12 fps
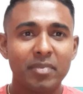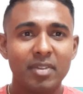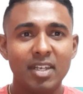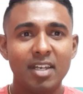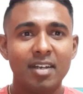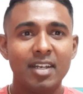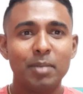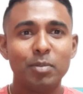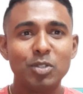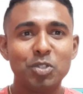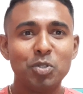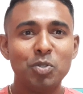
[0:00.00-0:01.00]
They are
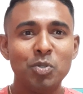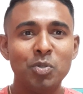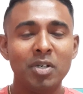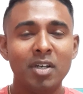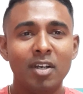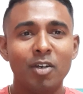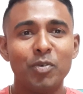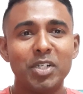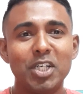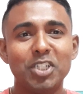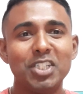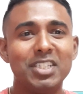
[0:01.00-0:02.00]
able to
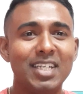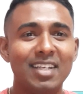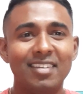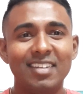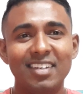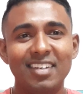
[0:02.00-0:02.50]
regurgitate